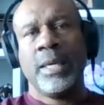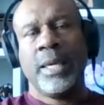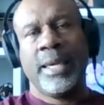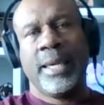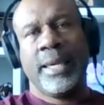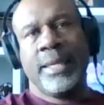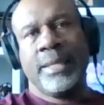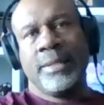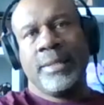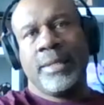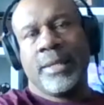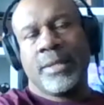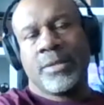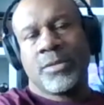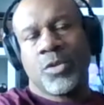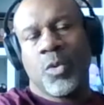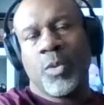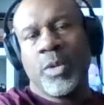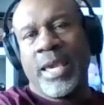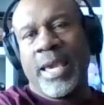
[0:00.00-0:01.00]
And
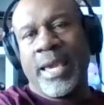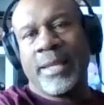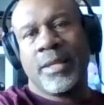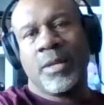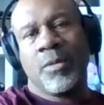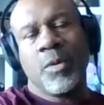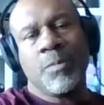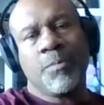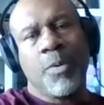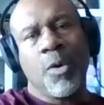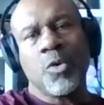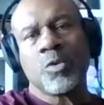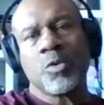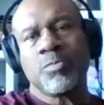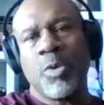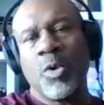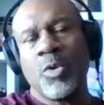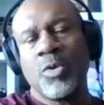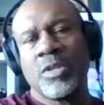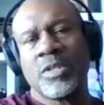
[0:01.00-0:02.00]
so we
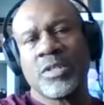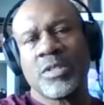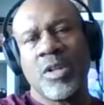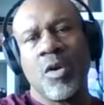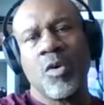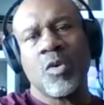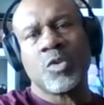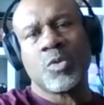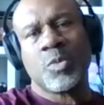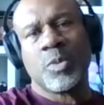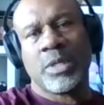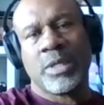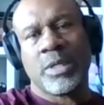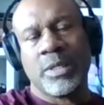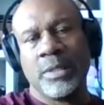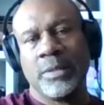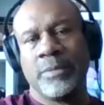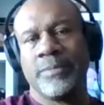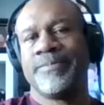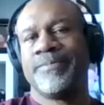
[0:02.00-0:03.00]
postponed it as long as we
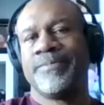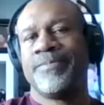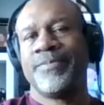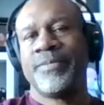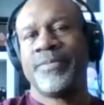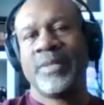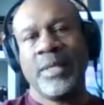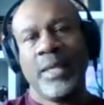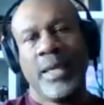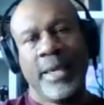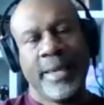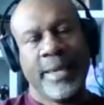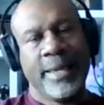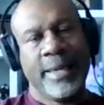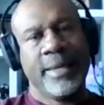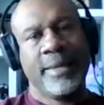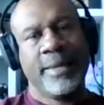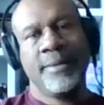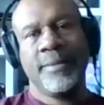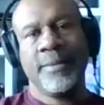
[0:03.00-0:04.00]
could,
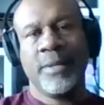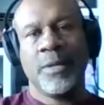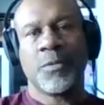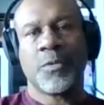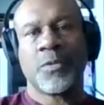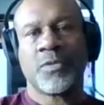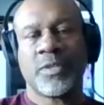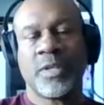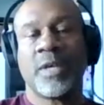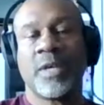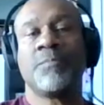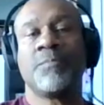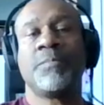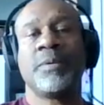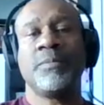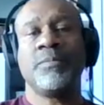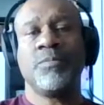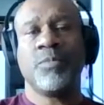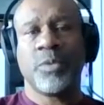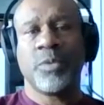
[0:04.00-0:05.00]
and it was tough,
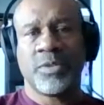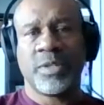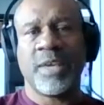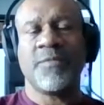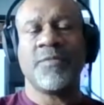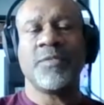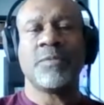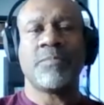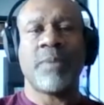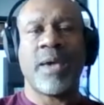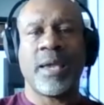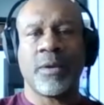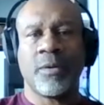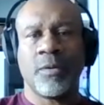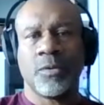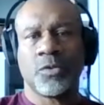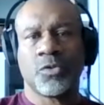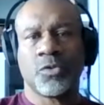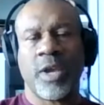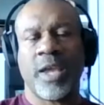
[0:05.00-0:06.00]
but we're definitely back
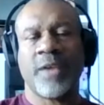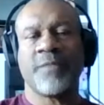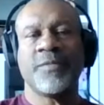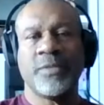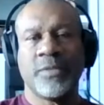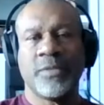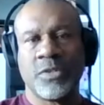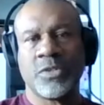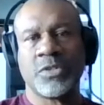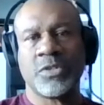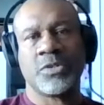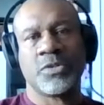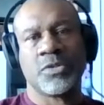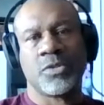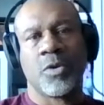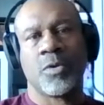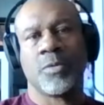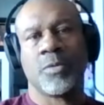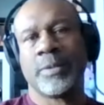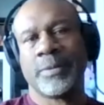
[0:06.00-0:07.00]
on track with this year's
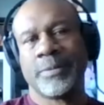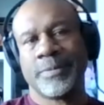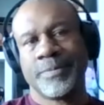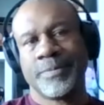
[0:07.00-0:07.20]
tournament.